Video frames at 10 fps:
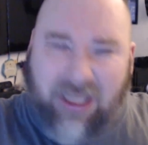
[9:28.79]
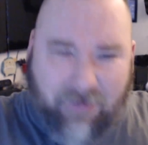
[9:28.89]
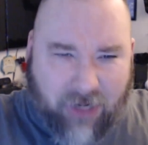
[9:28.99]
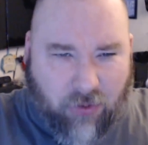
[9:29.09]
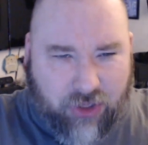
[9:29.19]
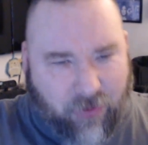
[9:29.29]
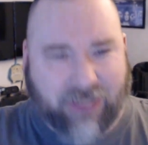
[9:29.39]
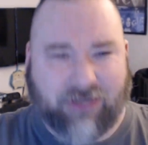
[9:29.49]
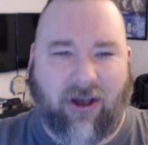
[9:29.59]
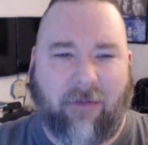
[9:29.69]
Let me know what you
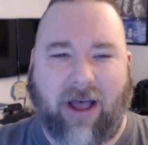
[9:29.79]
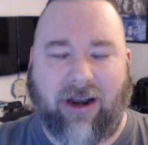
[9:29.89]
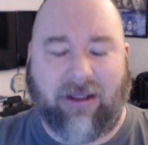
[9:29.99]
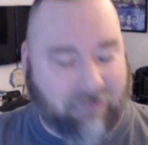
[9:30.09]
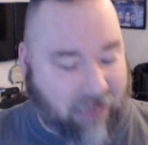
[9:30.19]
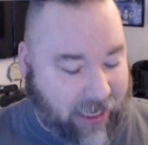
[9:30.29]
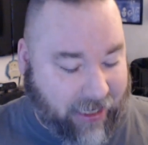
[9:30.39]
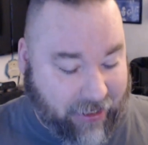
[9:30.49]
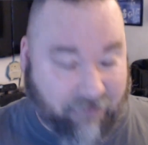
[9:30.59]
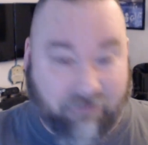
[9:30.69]
guys thought about it.
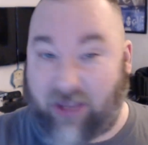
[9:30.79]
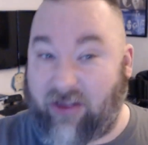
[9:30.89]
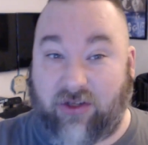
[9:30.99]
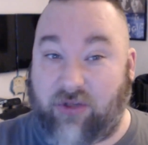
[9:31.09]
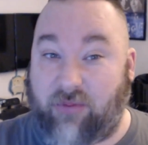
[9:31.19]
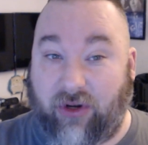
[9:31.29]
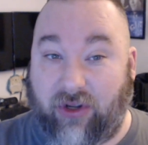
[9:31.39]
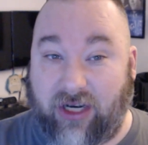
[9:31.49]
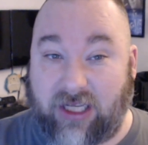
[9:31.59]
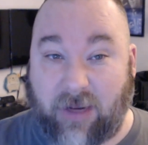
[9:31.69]
I thought it was
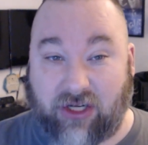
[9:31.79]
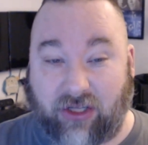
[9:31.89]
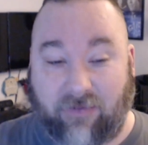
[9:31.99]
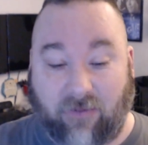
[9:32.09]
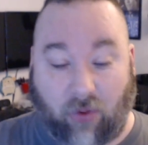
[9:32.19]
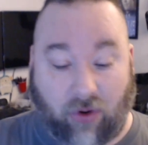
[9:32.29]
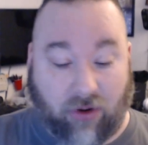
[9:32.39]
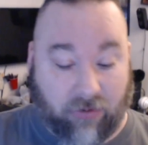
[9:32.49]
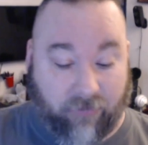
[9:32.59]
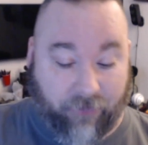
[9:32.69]
pretty good, especially
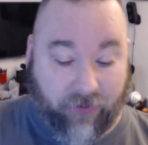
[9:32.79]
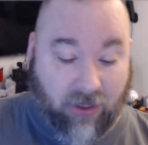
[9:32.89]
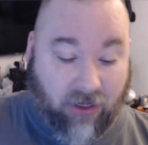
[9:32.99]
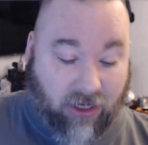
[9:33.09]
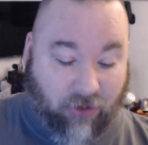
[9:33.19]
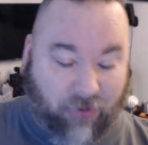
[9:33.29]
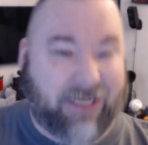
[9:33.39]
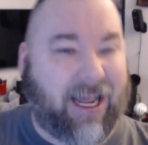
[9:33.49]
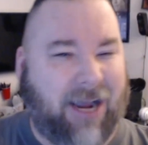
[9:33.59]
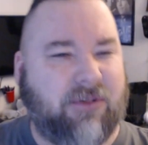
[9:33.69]
for,
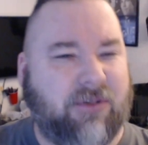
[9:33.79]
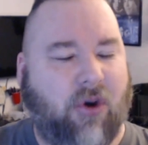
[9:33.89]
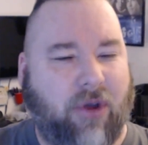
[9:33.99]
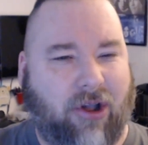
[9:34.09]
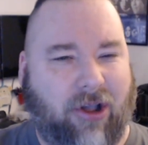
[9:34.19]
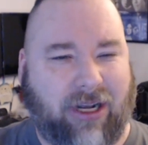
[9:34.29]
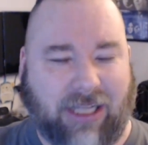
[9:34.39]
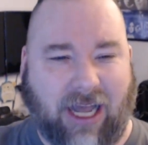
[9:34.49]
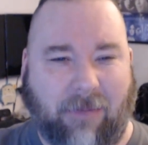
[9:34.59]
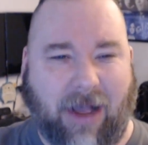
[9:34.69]
the times going on.
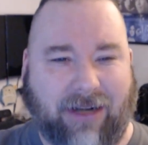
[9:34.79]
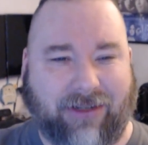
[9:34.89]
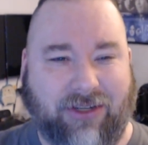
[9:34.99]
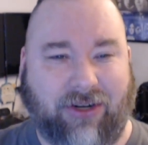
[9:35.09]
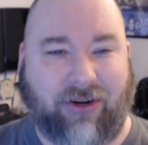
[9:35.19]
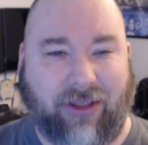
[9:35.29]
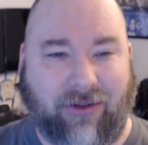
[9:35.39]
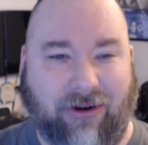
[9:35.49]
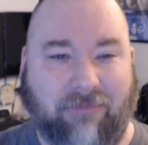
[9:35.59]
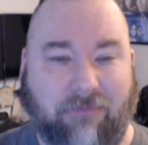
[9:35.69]
A lot of boxes are
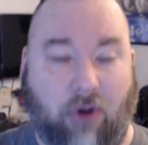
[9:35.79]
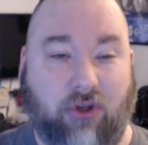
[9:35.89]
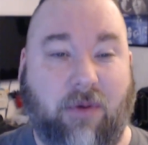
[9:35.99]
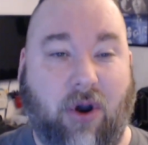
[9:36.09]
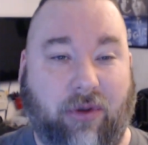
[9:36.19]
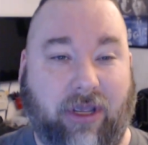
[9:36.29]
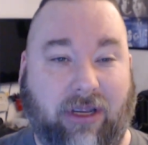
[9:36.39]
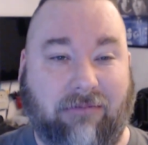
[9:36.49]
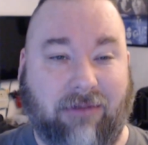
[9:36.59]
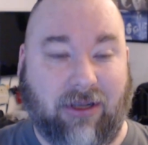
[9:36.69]
either
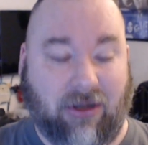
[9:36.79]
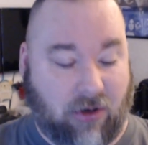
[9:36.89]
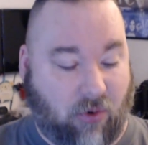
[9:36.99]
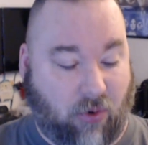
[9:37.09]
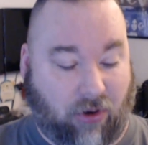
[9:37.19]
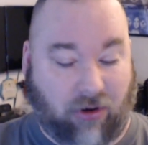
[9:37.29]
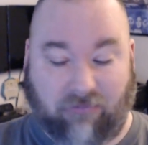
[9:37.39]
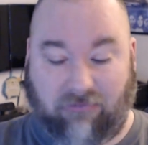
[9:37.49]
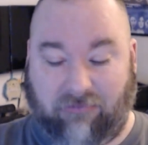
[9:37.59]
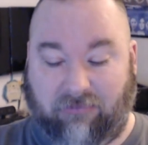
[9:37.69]
postponing
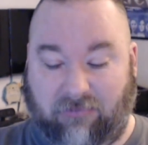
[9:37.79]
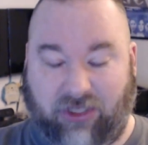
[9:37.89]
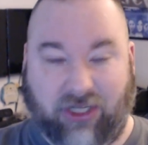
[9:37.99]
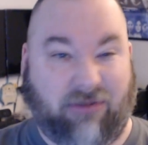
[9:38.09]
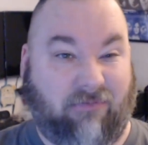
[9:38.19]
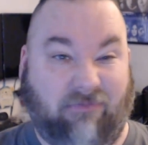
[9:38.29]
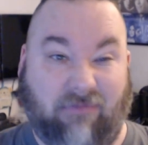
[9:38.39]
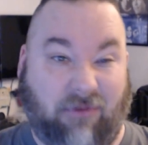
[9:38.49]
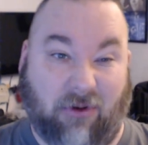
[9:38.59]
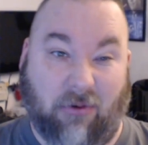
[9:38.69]
or just
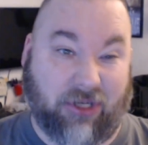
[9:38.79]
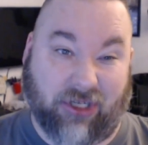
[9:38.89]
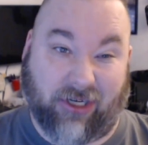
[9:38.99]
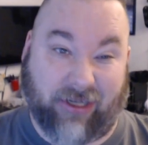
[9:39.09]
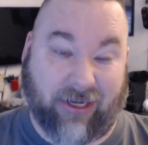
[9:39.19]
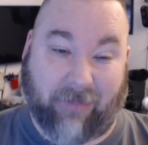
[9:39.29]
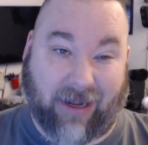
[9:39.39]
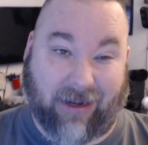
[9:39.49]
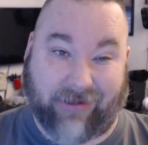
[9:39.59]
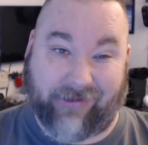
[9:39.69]
throwing junk in a
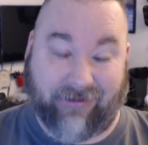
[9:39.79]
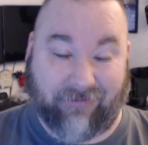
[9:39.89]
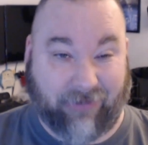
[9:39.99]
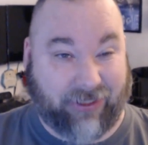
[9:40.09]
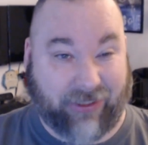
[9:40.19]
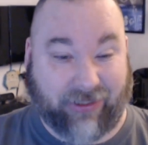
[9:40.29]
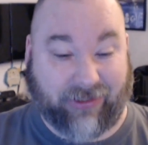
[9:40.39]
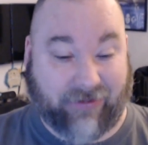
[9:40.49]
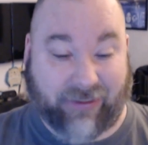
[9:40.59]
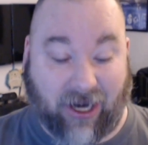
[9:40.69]
box, which
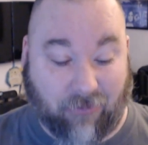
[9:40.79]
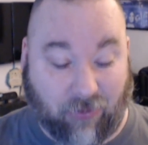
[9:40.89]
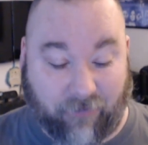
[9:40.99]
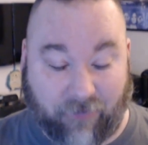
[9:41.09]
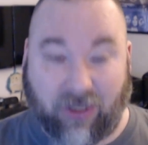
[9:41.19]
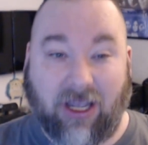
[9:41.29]
is terrible.